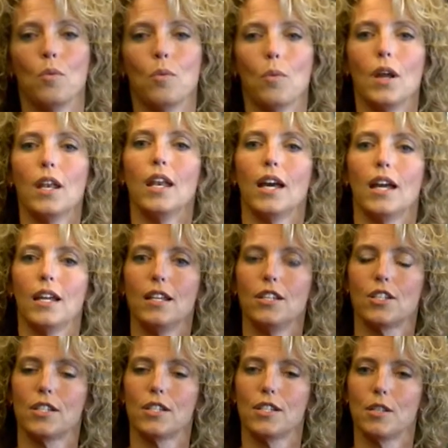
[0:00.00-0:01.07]
One night,
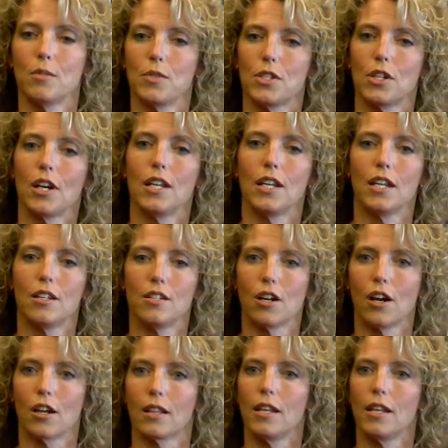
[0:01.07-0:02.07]
just as it was starting to get dark,